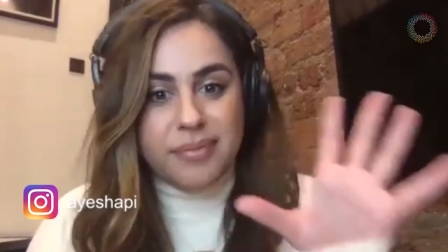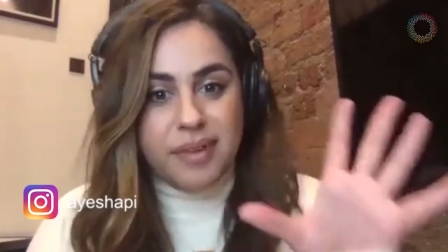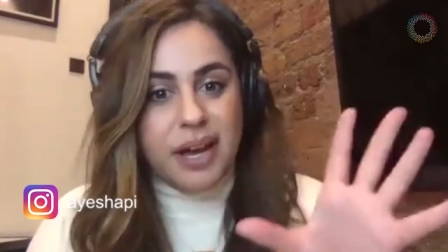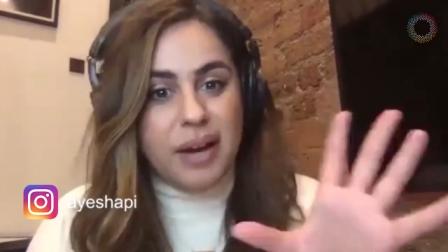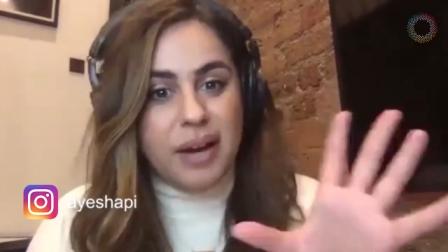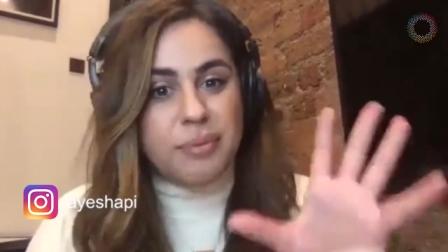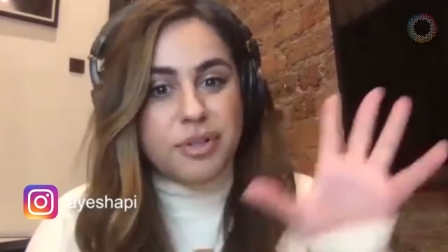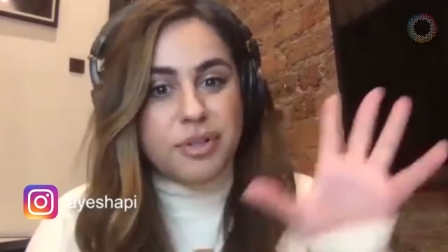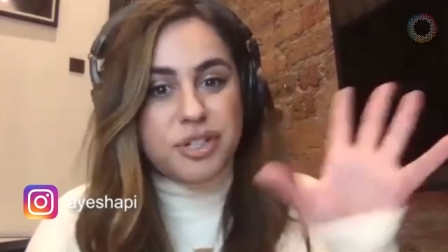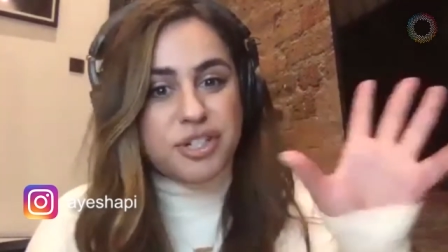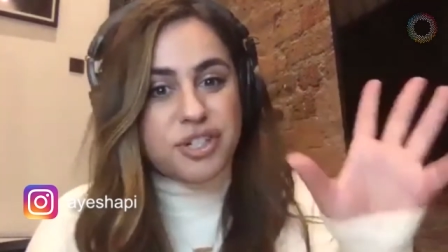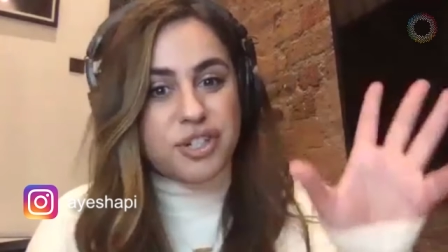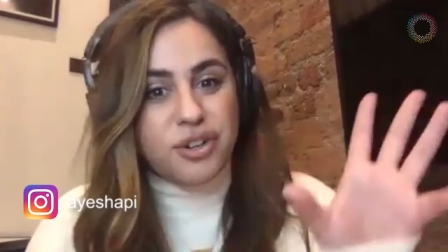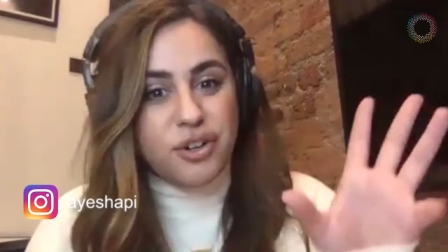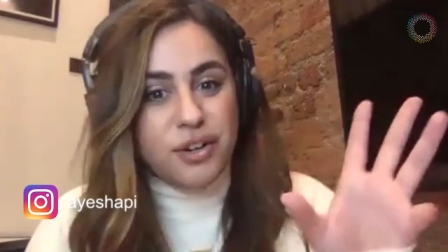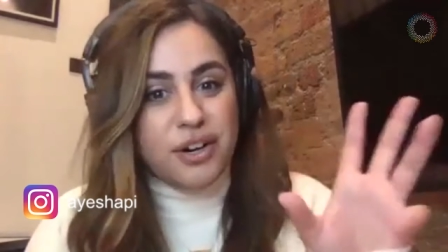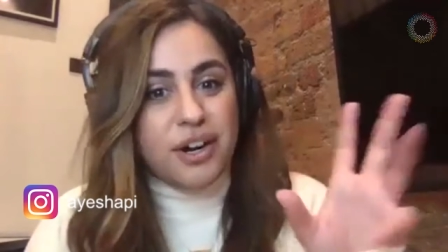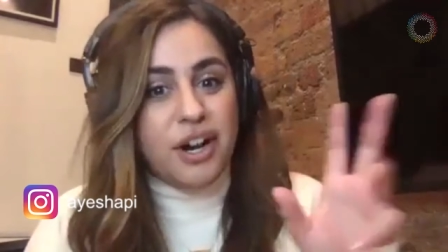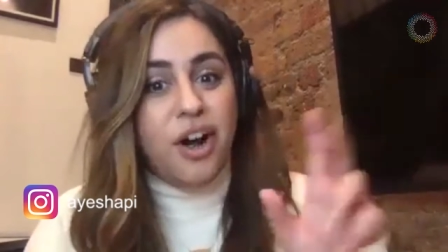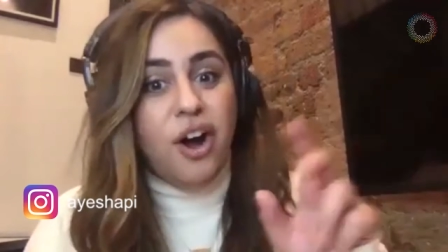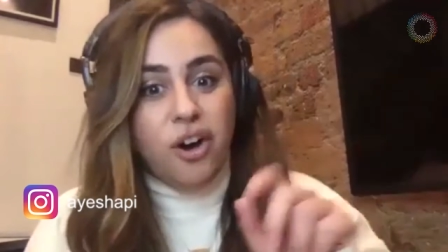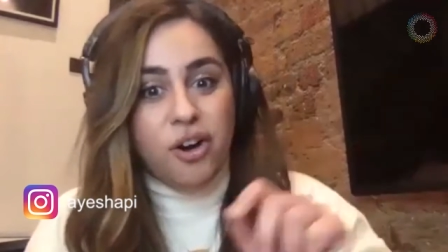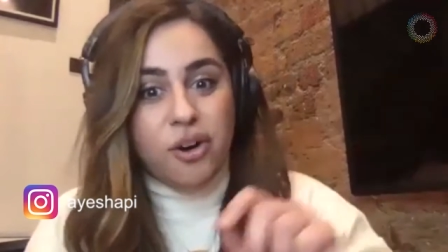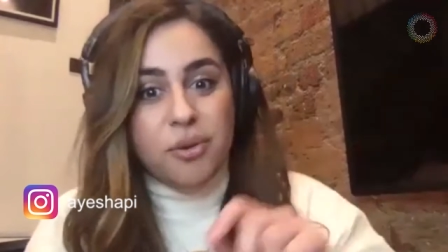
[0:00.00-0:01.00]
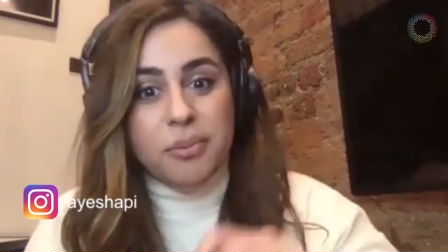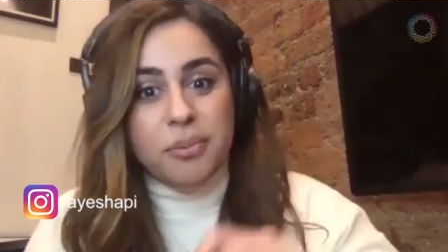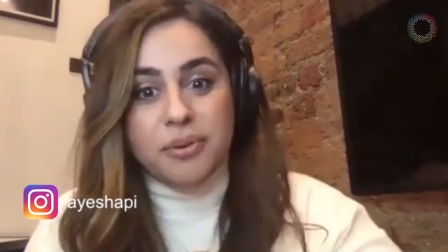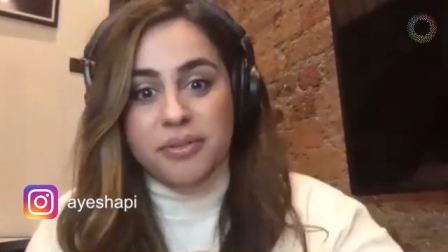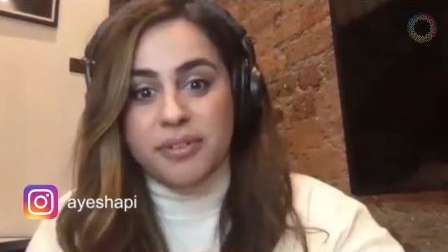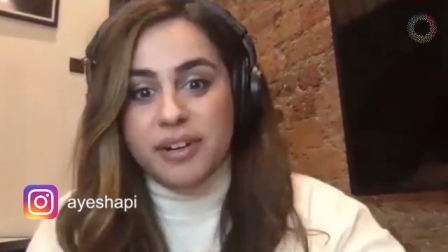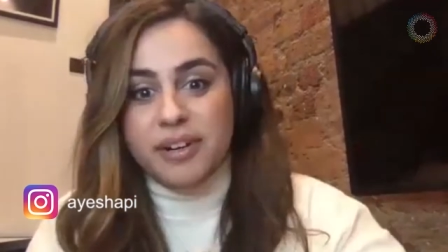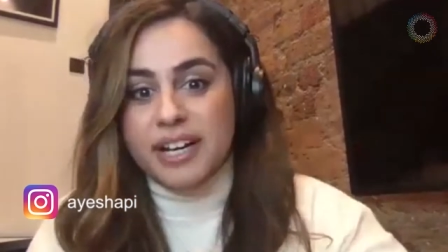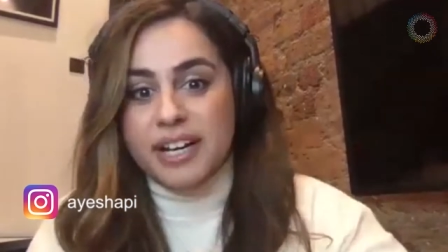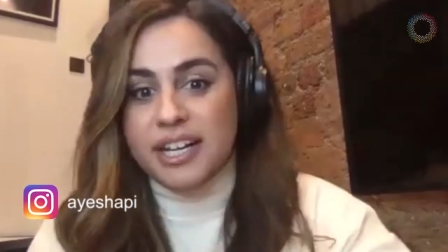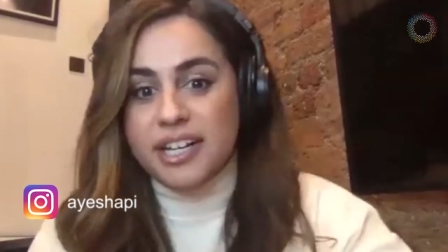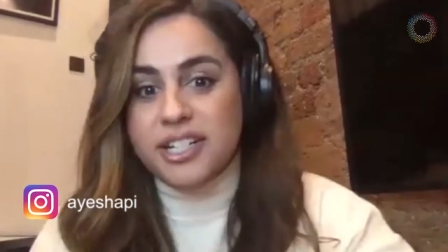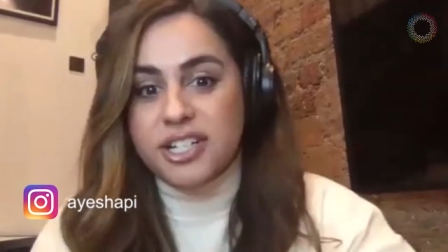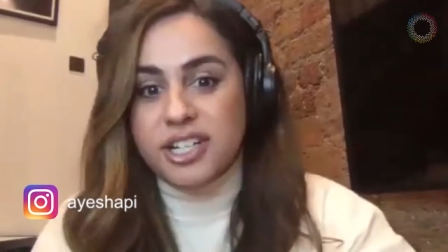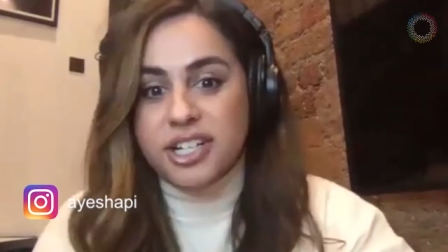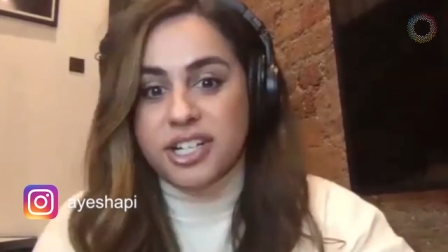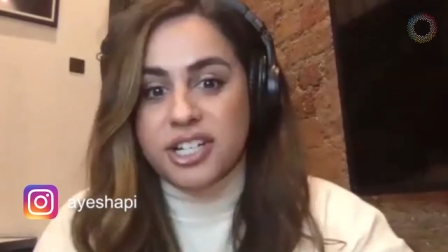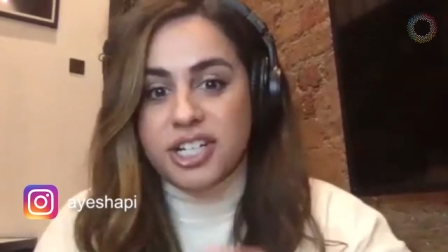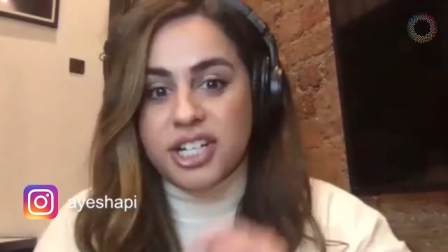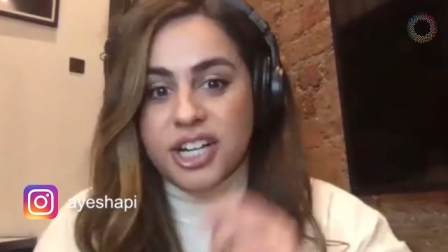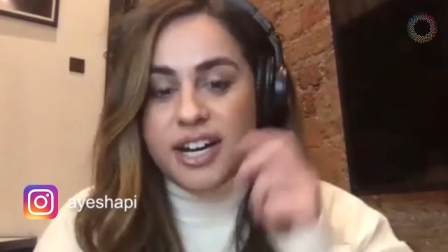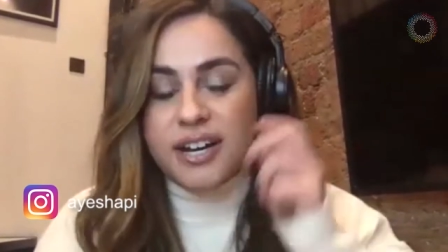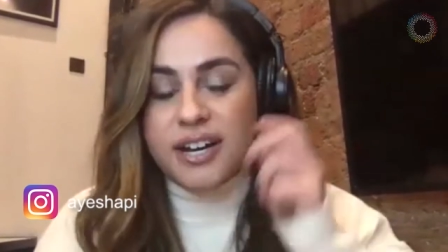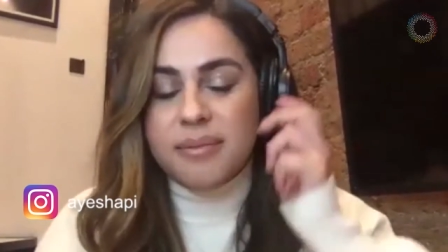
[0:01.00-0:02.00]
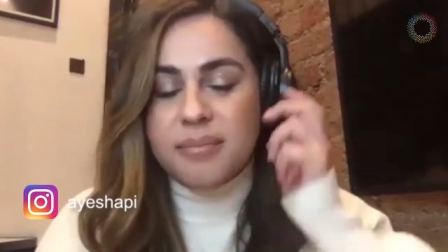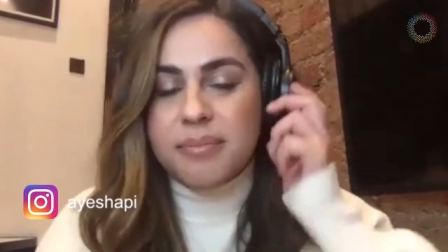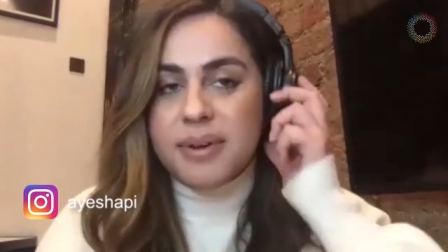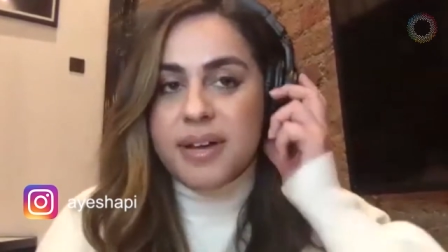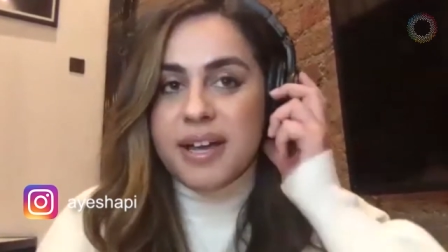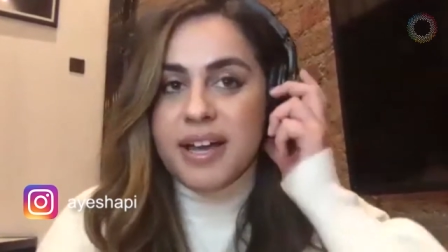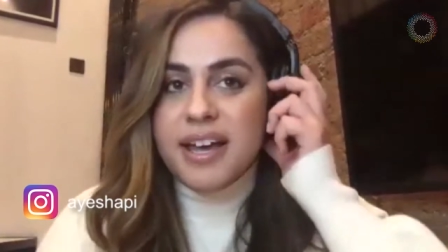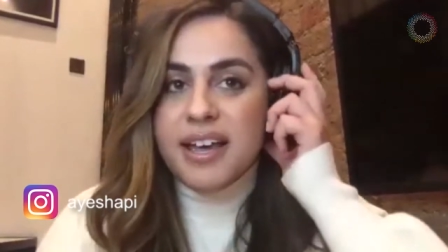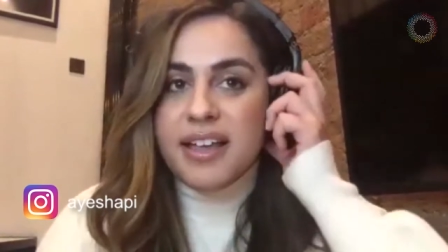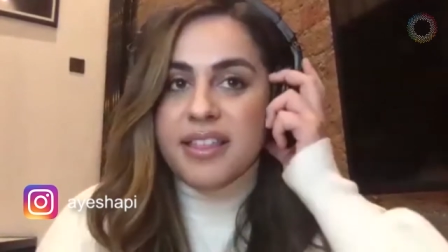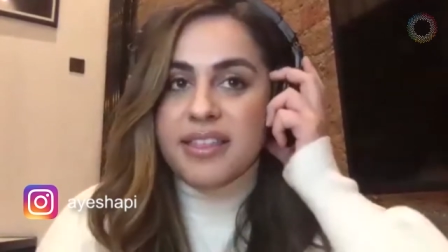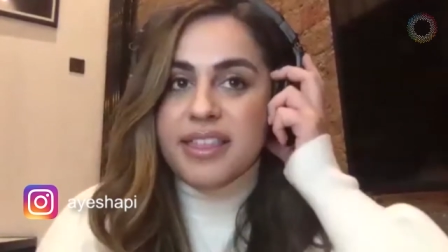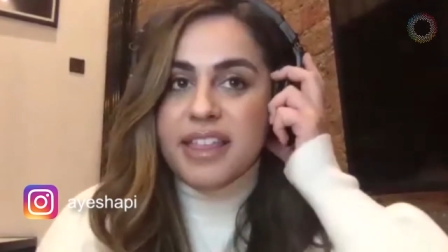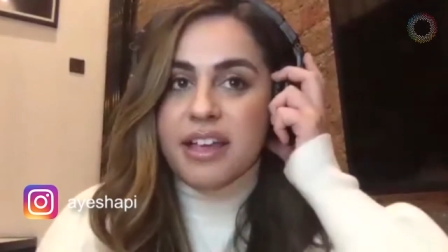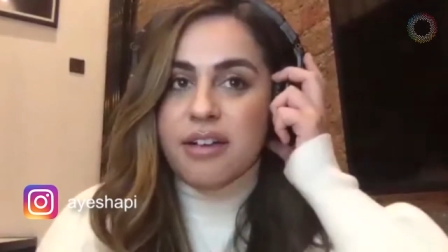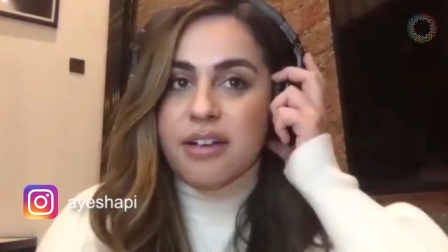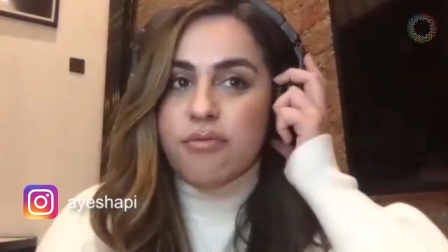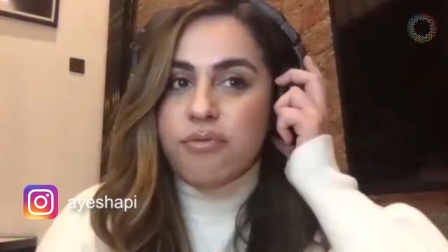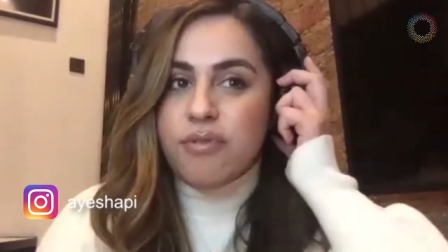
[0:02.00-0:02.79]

will just call it a horrible relationship, I